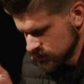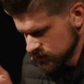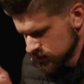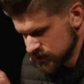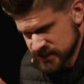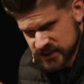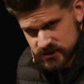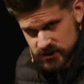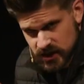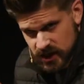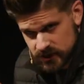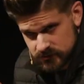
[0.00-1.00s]
His kids are
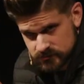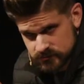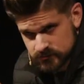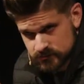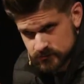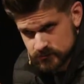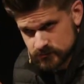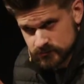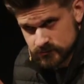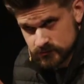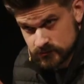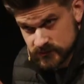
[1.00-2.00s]
gone.
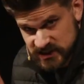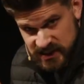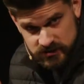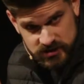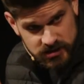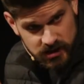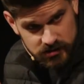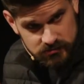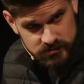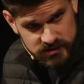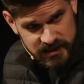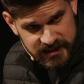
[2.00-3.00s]
His house is gone.
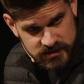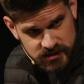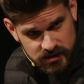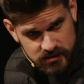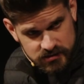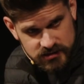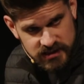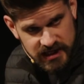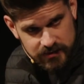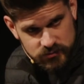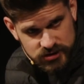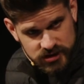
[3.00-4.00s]
His land is gone.
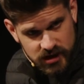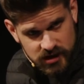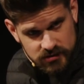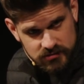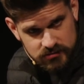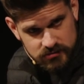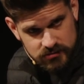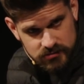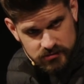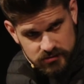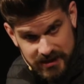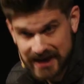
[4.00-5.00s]
Animals are gone.
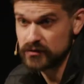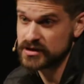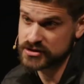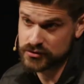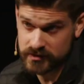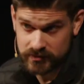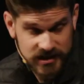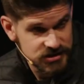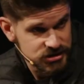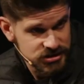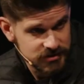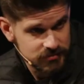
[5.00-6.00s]
Now his three
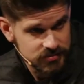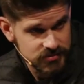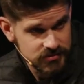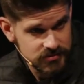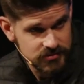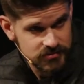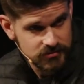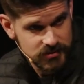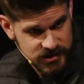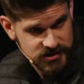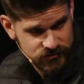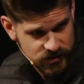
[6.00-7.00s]
relationship with
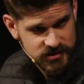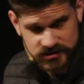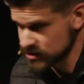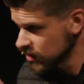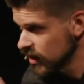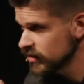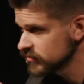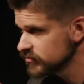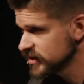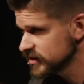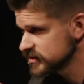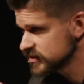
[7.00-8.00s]
his friends are gone
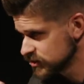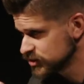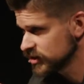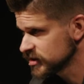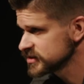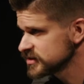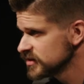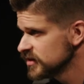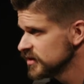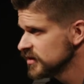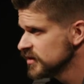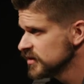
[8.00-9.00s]
because they're jerks.
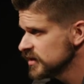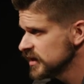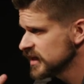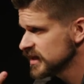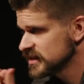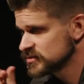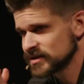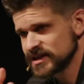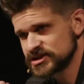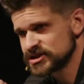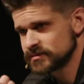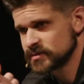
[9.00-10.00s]
And his
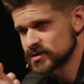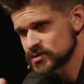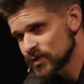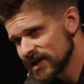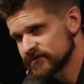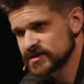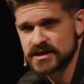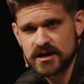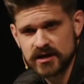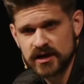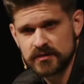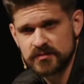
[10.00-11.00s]
relationship with his wife is now
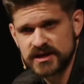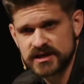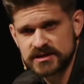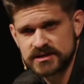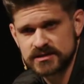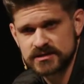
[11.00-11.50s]
gone because